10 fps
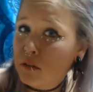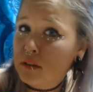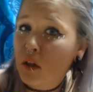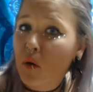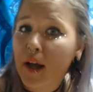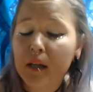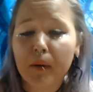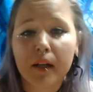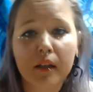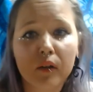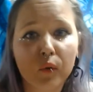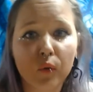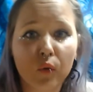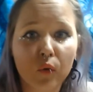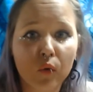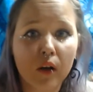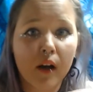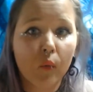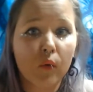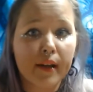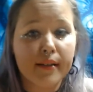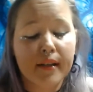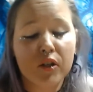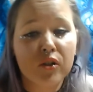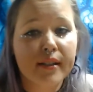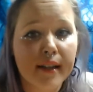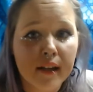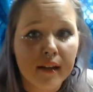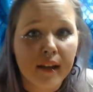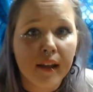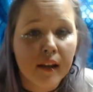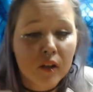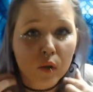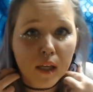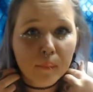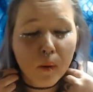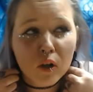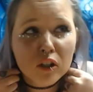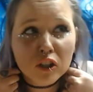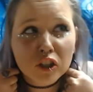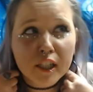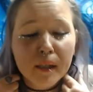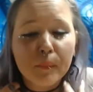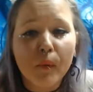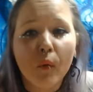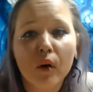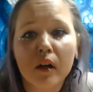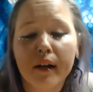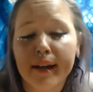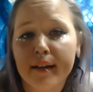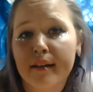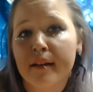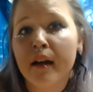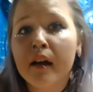So anybody who is interested in doing a partnership or a